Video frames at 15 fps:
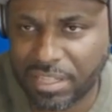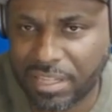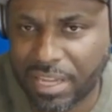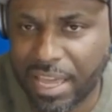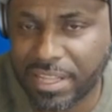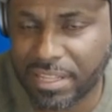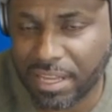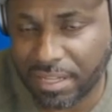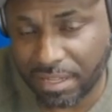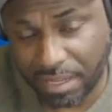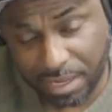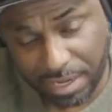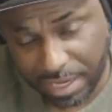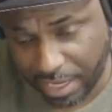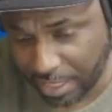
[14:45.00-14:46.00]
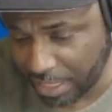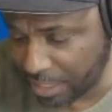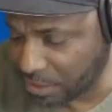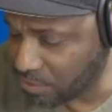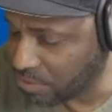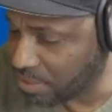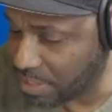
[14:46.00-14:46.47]
And and and, and like
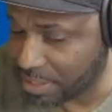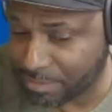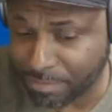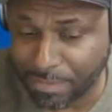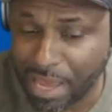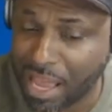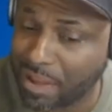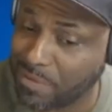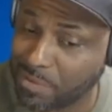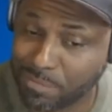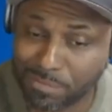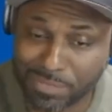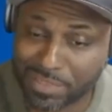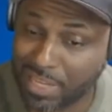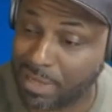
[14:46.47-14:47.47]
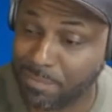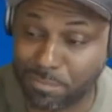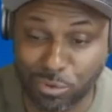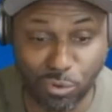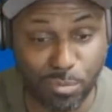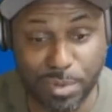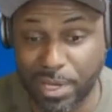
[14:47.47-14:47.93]
you said, having saying
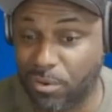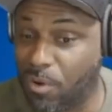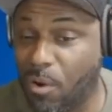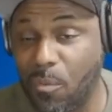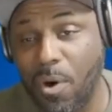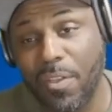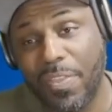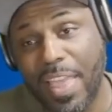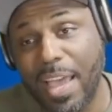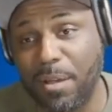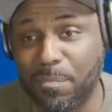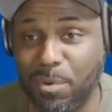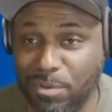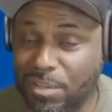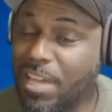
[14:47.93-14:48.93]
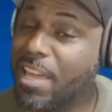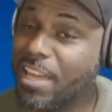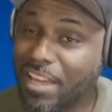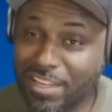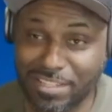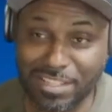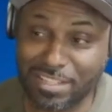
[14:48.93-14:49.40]
Blue Beetle, I want that,
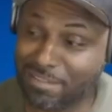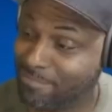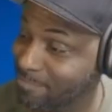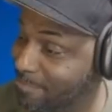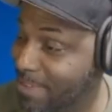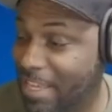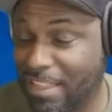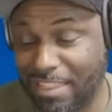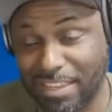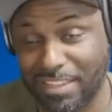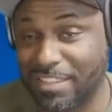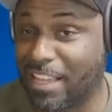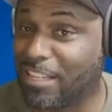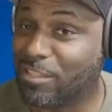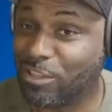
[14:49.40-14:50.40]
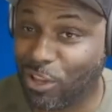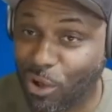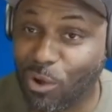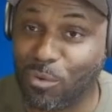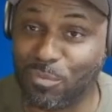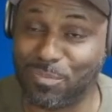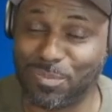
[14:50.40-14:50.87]
because he he thinks that's
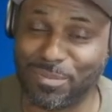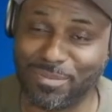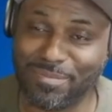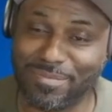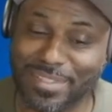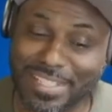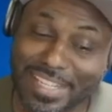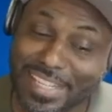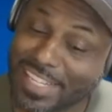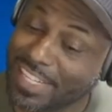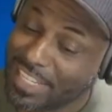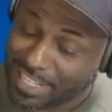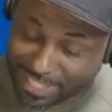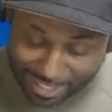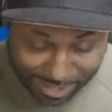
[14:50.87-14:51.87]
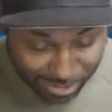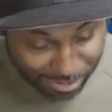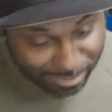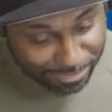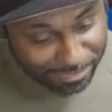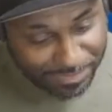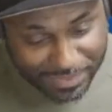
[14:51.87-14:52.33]
dope. So
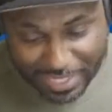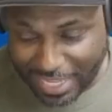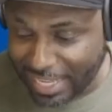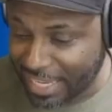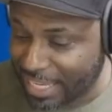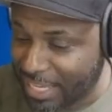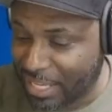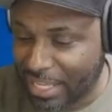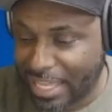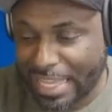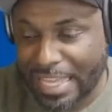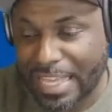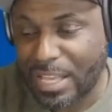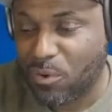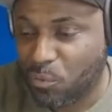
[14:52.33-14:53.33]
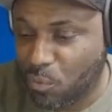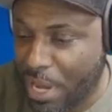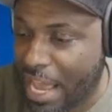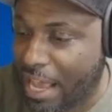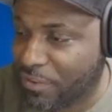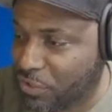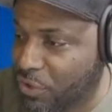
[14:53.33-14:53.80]
we
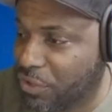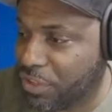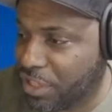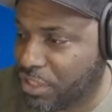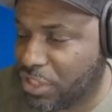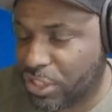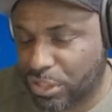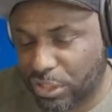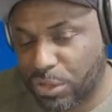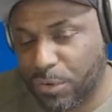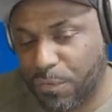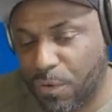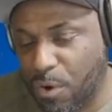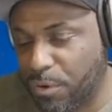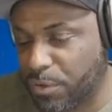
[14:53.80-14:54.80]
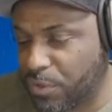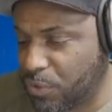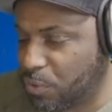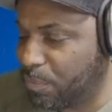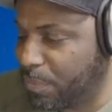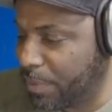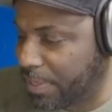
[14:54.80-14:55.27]
have certain things to look forward
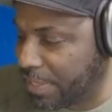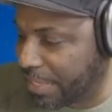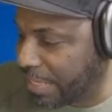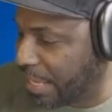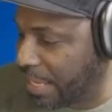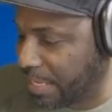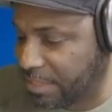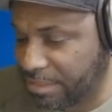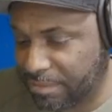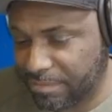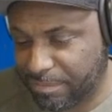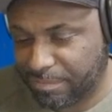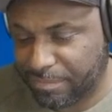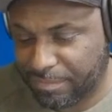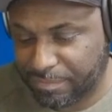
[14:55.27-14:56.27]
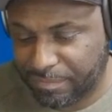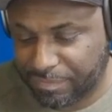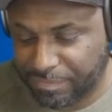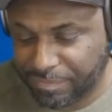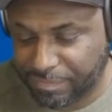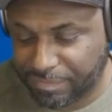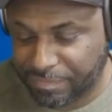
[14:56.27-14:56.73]
to, but again,
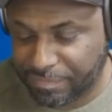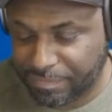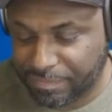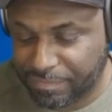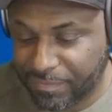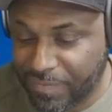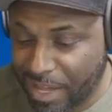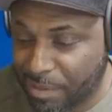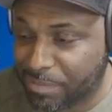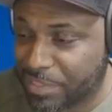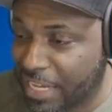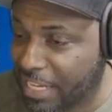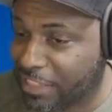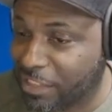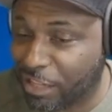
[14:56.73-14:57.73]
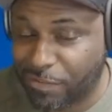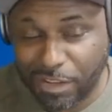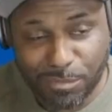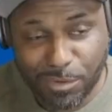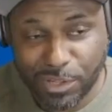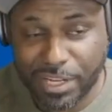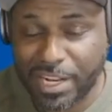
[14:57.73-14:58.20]
if I'm Zaslav,
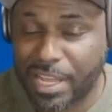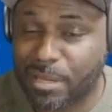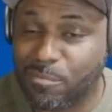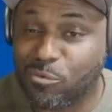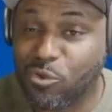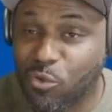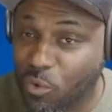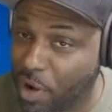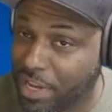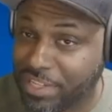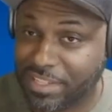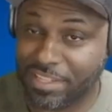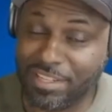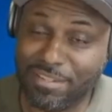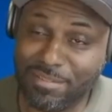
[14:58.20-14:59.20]
I'm looking at him crazy.